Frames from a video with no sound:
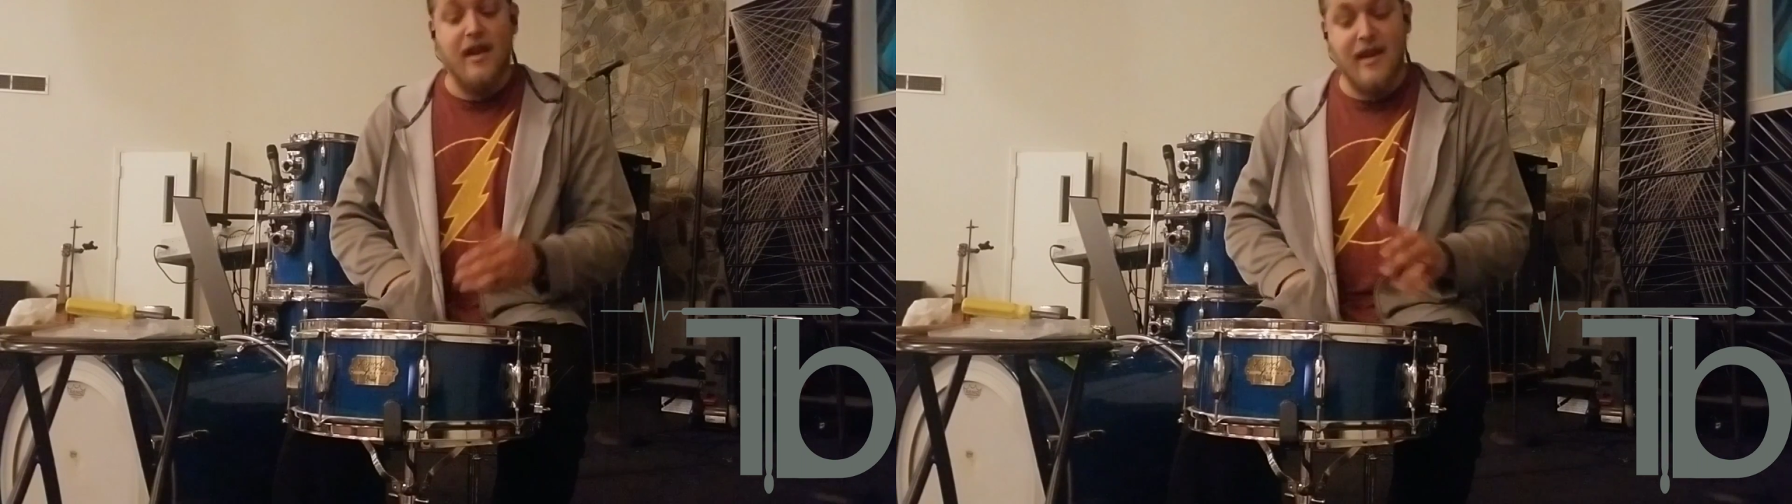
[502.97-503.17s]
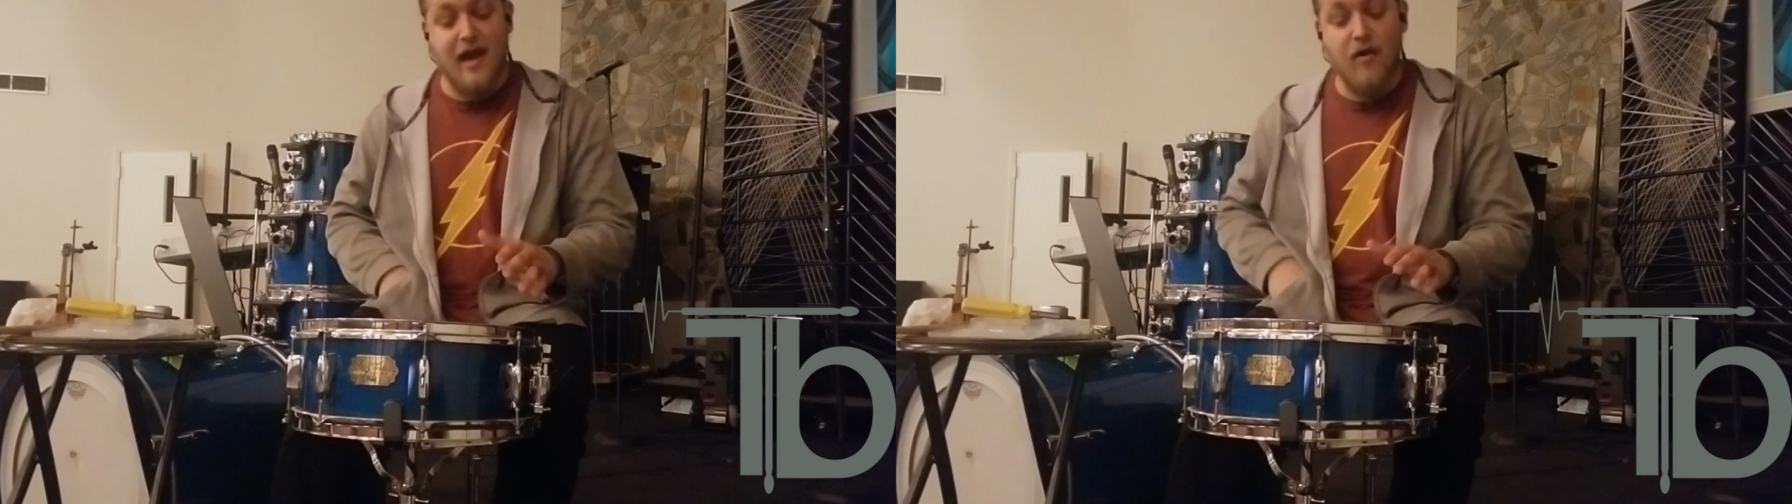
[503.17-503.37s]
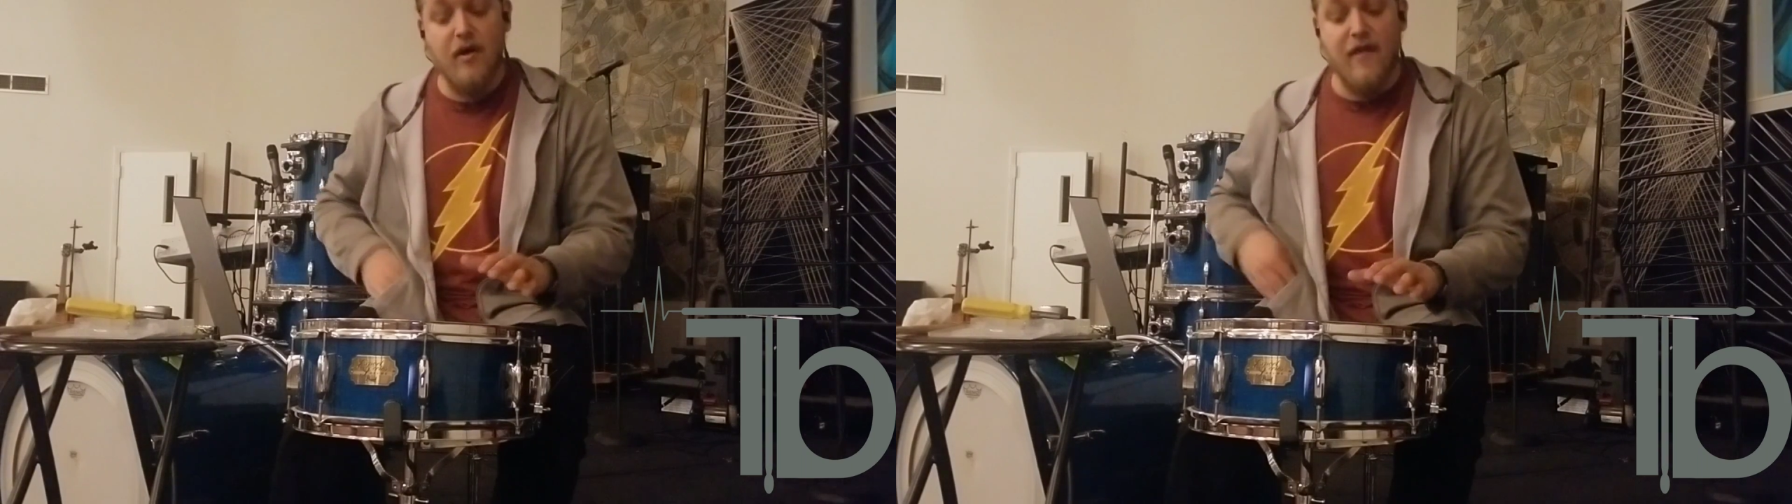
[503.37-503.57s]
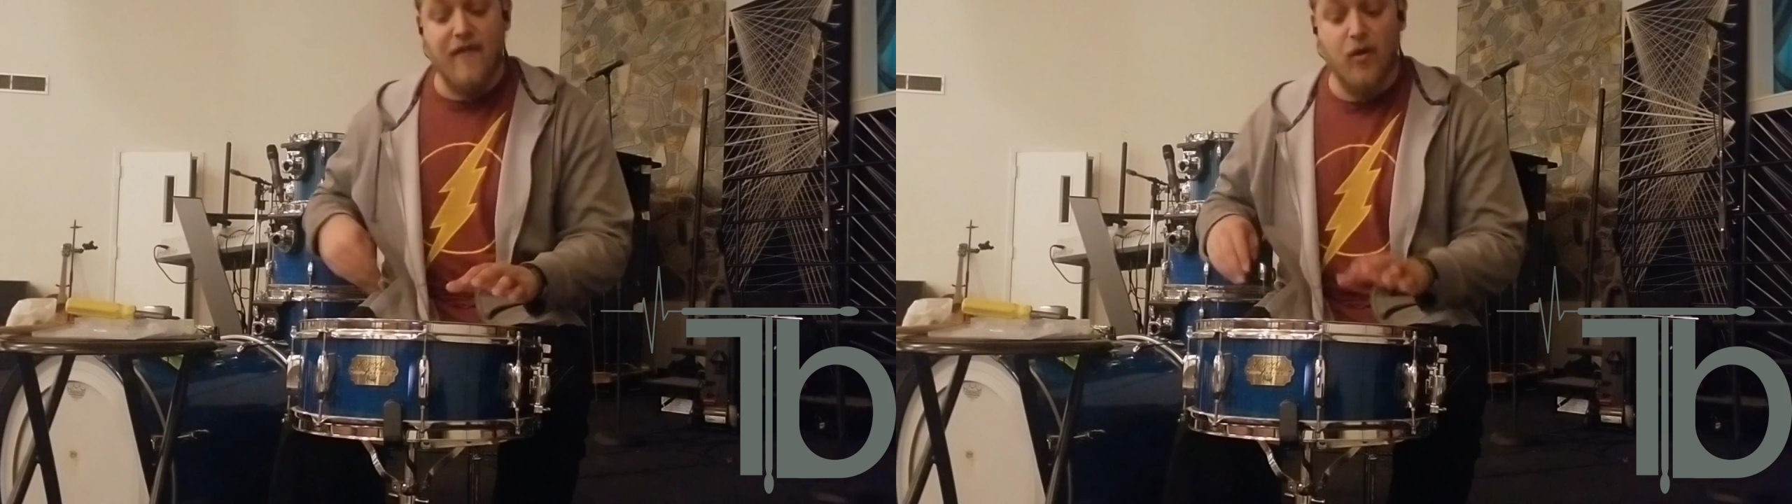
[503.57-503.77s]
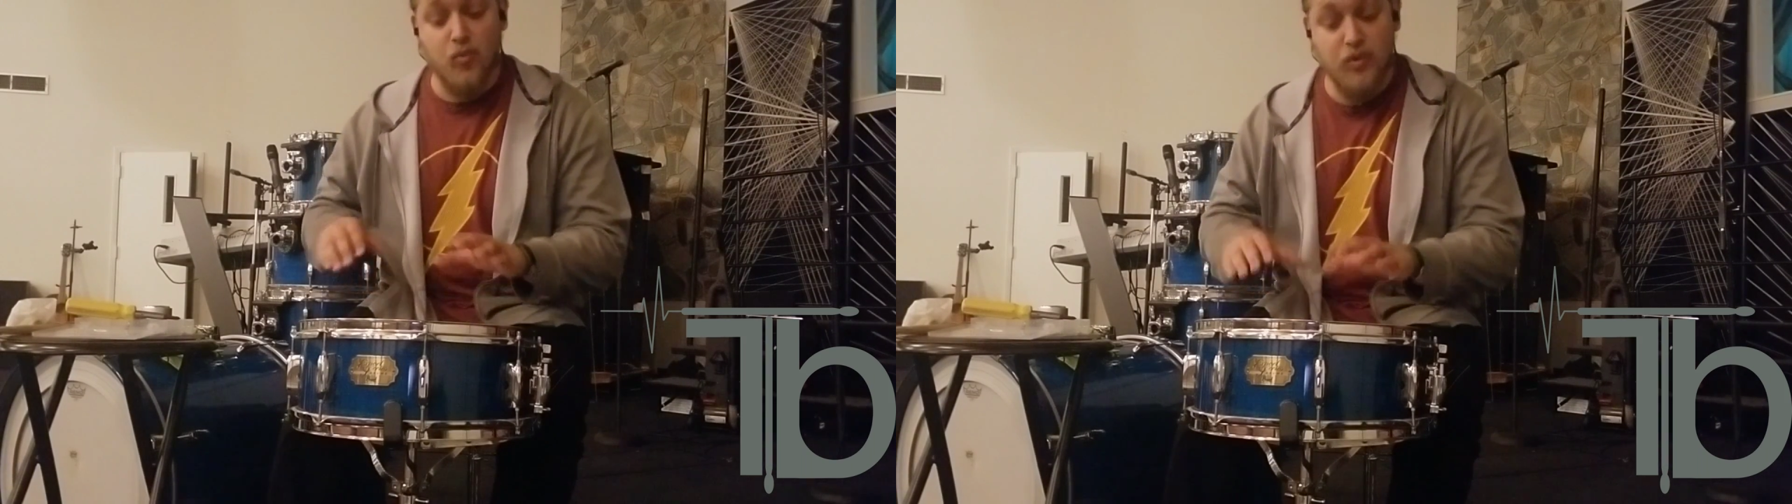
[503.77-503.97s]
Now,
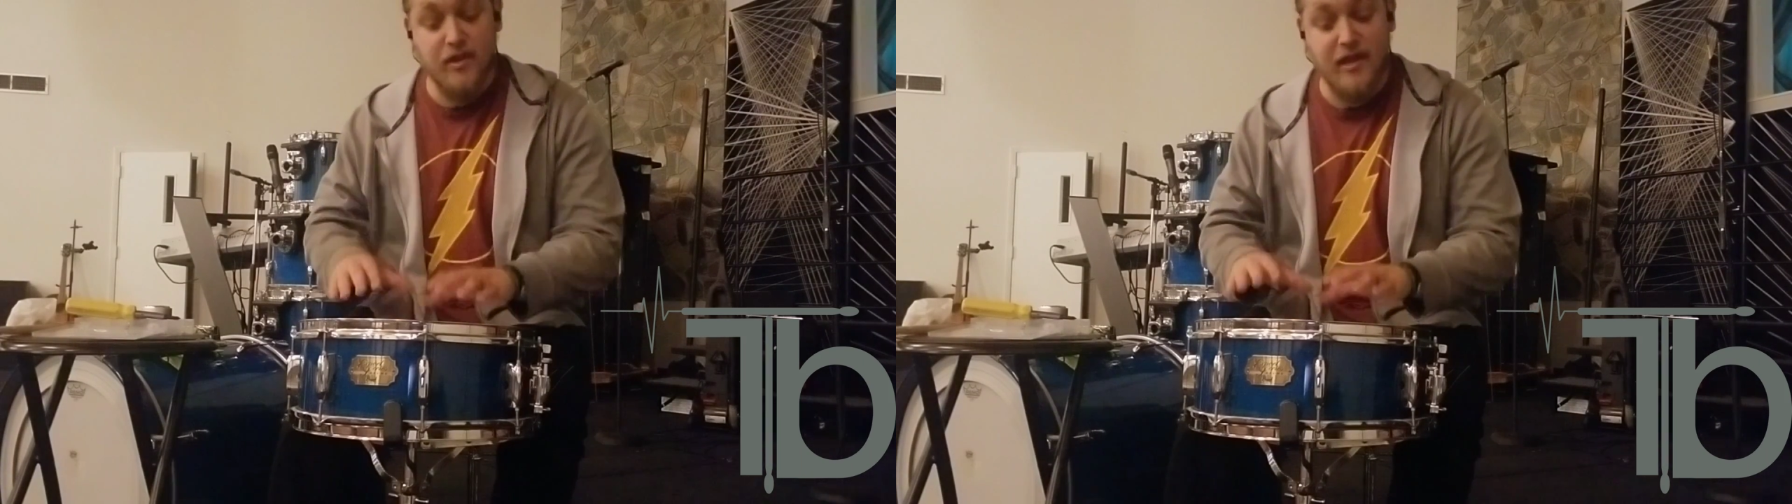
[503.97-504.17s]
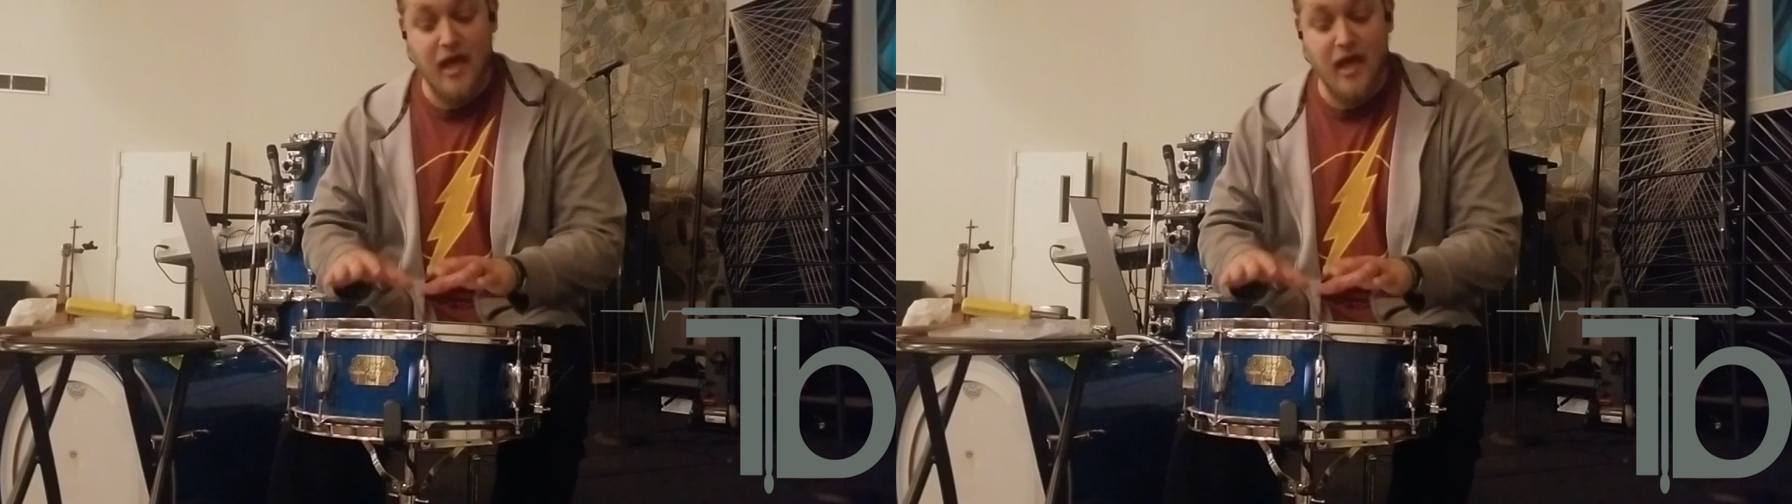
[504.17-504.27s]
that really